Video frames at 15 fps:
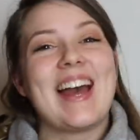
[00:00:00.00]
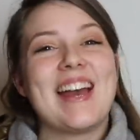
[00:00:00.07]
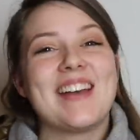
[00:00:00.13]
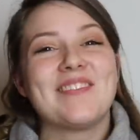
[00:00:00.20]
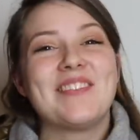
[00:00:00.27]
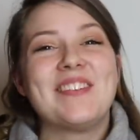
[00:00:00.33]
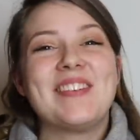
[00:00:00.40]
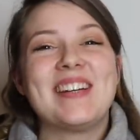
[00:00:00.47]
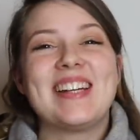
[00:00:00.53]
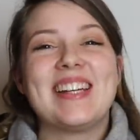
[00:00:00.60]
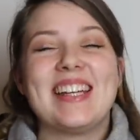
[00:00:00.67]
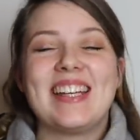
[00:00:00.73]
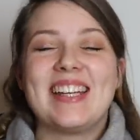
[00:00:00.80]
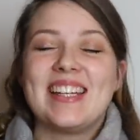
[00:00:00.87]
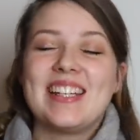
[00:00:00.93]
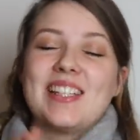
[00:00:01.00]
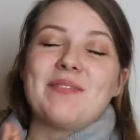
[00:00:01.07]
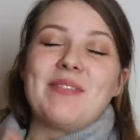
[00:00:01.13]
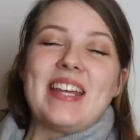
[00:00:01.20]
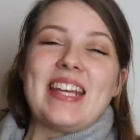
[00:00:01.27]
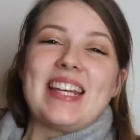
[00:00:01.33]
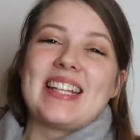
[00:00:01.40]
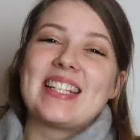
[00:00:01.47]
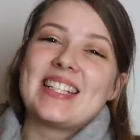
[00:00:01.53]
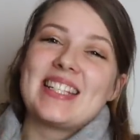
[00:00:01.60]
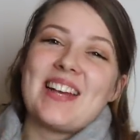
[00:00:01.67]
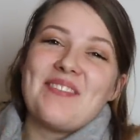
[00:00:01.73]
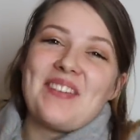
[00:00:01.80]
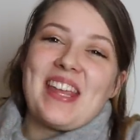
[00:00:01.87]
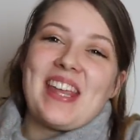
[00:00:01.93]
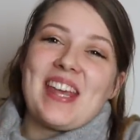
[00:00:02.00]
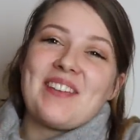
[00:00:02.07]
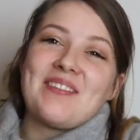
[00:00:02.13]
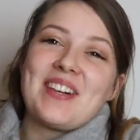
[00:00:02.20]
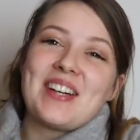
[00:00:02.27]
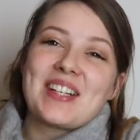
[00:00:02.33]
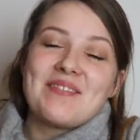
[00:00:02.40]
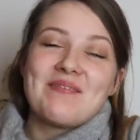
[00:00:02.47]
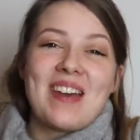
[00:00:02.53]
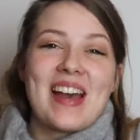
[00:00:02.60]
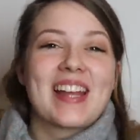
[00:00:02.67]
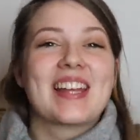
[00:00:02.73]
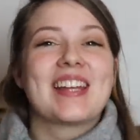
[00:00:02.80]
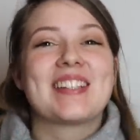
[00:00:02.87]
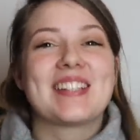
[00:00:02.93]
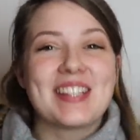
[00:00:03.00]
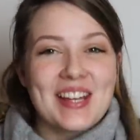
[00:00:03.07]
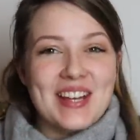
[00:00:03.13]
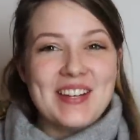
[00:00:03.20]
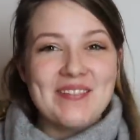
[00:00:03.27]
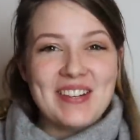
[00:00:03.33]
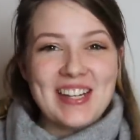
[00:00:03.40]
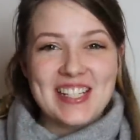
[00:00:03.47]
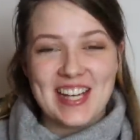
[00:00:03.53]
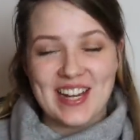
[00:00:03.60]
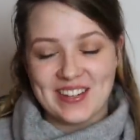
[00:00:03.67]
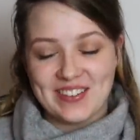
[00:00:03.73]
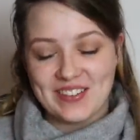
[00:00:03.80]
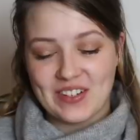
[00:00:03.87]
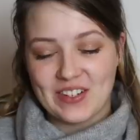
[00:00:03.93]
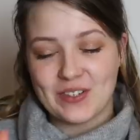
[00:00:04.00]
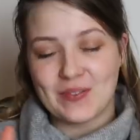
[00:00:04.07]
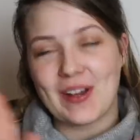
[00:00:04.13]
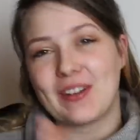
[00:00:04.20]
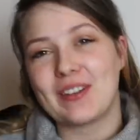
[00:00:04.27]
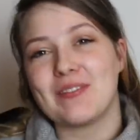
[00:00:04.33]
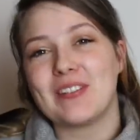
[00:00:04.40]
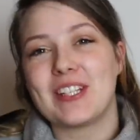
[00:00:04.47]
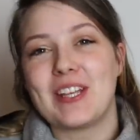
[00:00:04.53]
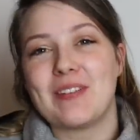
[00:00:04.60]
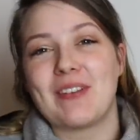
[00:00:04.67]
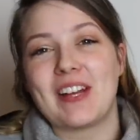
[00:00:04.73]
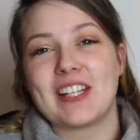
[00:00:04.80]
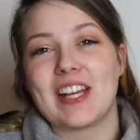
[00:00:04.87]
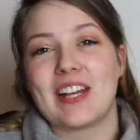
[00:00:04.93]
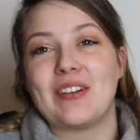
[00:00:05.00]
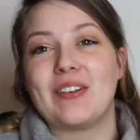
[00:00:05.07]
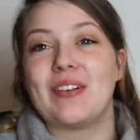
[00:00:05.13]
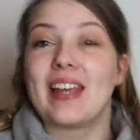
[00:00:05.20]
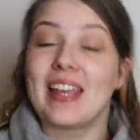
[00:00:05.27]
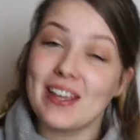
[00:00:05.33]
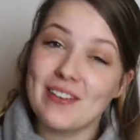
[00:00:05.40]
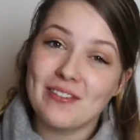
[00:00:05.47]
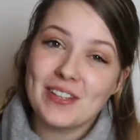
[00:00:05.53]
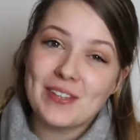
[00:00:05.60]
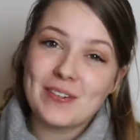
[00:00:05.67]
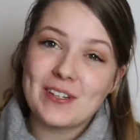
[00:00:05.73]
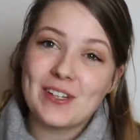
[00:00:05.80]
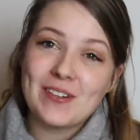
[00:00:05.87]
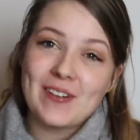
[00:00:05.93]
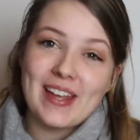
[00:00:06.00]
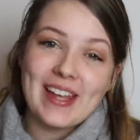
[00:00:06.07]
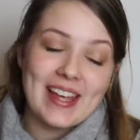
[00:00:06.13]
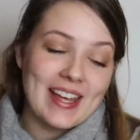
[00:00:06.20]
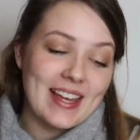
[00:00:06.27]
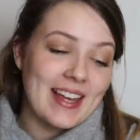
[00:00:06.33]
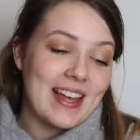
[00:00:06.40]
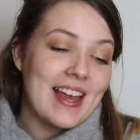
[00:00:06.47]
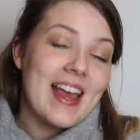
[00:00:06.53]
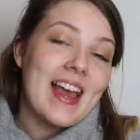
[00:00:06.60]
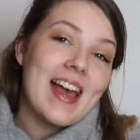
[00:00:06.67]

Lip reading: Hi everyone, it is me, Sammy, and welcome back to my channel, or welcome to my channel if you're new here.